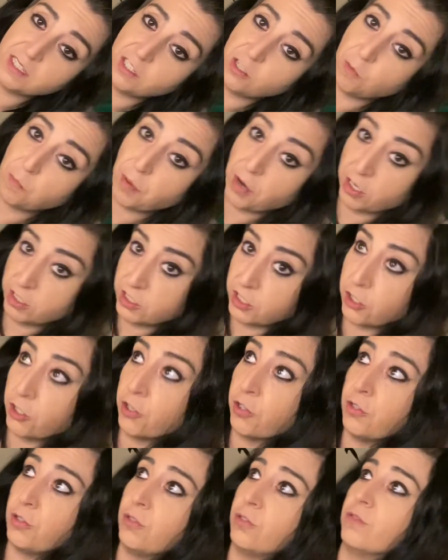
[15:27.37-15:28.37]
know,
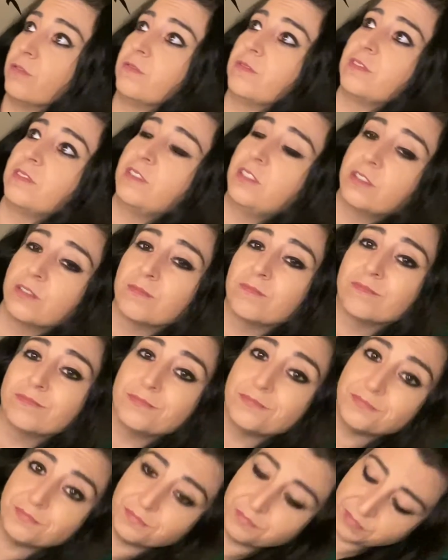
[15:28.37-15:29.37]
paternal, you know,
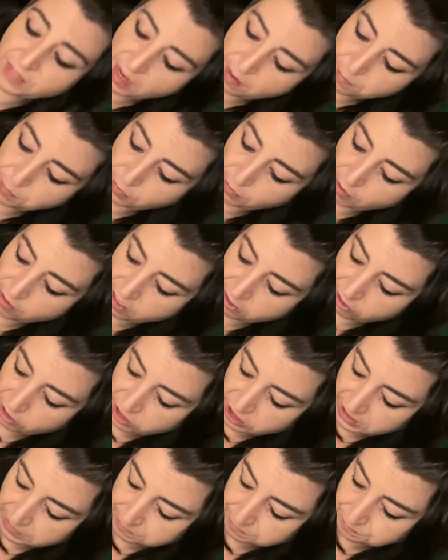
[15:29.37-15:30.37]
emperor
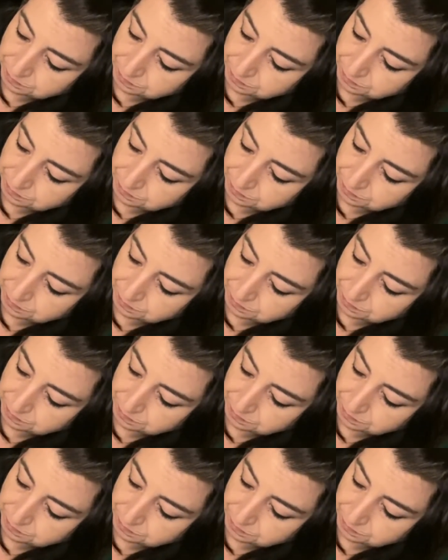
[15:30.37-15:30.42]
energy.